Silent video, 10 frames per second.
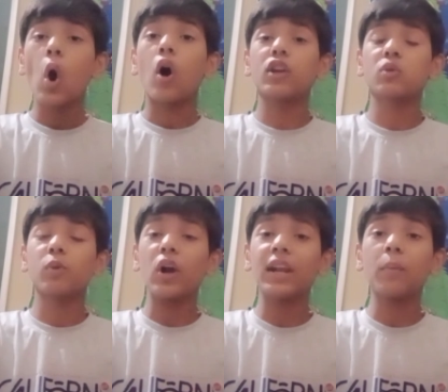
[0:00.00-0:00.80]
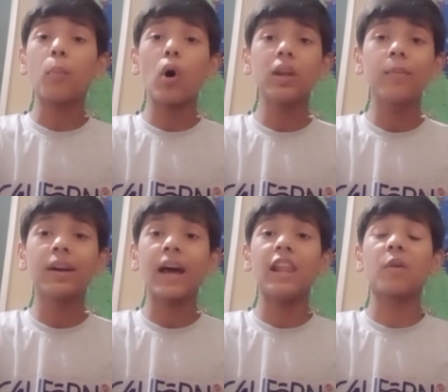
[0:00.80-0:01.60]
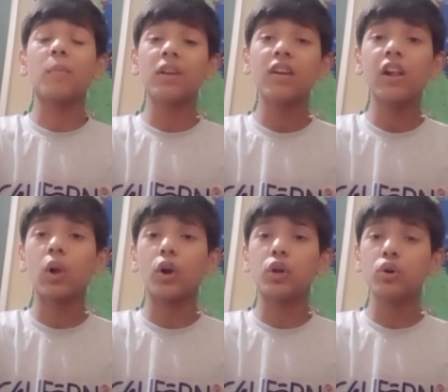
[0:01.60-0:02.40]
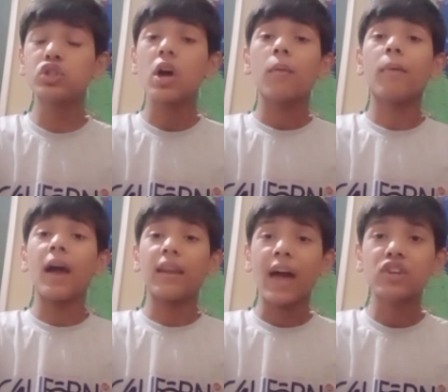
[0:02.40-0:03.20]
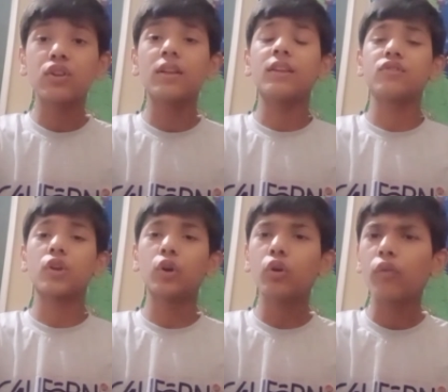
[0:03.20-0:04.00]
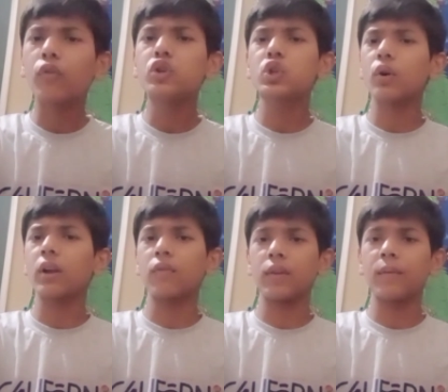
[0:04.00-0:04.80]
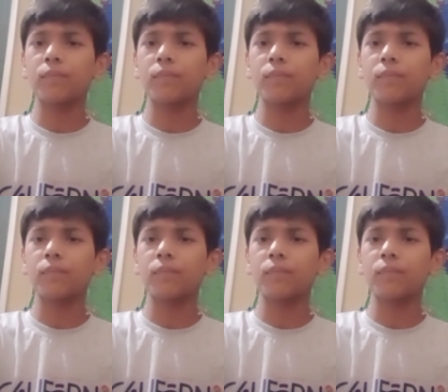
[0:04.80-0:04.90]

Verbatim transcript: or exploiting polymetallic mineral nodules by a National Institute of Oceanography.